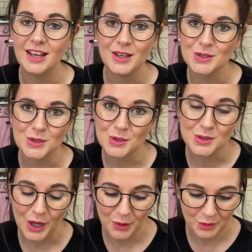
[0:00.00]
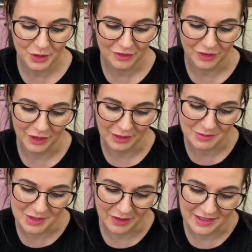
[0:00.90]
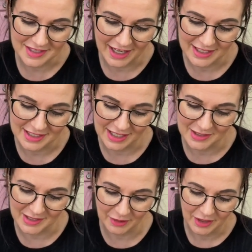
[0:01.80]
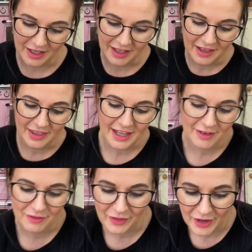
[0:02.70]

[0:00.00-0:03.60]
It's just so wonderful, and I'm so excited. So they've